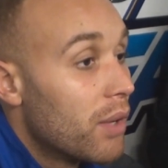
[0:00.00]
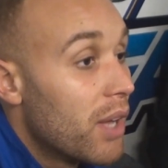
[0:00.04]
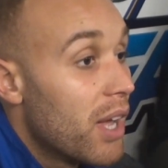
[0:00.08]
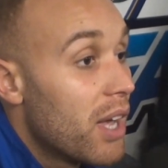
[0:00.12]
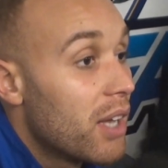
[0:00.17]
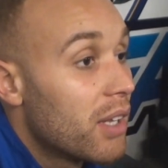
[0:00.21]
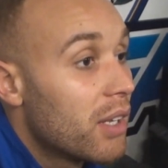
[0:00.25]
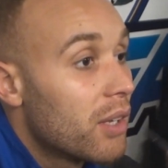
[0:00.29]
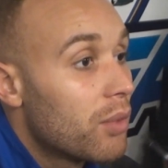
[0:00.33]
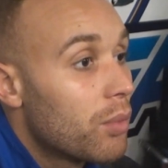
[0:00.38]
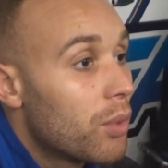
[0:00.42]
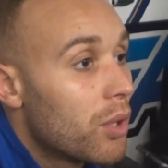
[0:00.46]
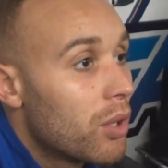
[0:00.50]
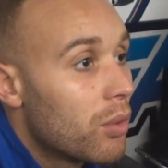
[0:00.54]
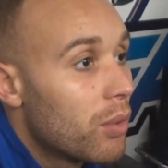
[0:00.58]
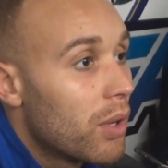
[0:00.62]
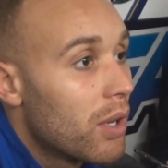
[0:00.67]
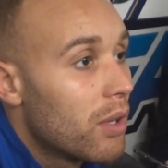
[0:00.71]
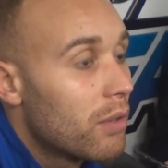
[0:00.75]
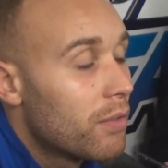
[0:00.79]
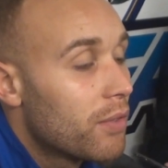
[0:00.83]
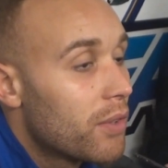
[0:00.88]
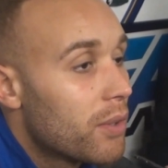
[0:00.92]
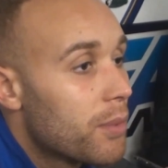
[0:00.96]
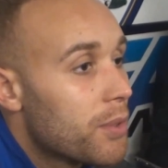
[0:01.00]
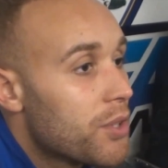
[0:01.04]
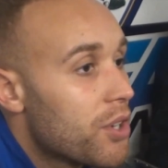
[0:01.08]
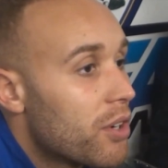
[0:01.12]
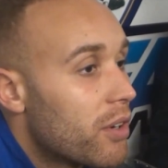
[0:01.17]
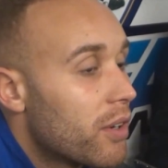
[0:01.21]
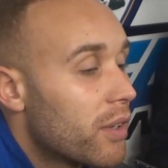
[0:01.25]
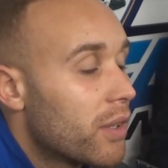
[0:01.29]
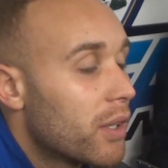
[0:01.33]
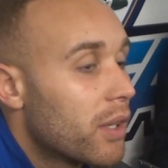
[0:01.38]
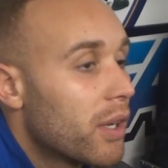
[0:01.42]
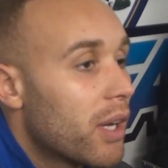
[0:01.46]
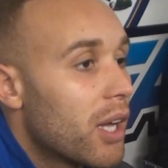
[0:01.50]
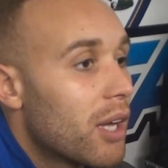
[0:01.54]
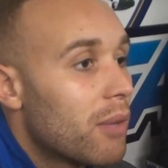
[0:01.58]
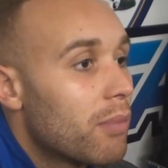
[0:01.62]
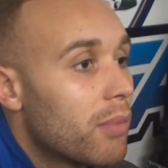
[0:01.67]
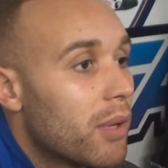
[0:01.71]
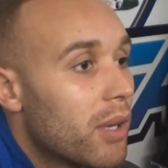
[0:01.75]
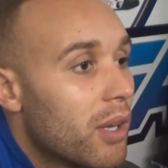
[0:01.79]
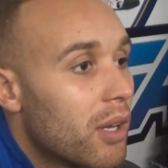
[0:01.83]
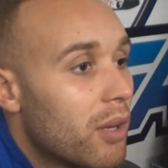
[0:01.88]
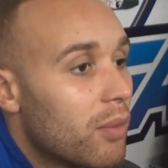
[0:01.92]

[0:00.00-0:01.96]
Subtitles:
Yeah, it did work well for the majority of the game.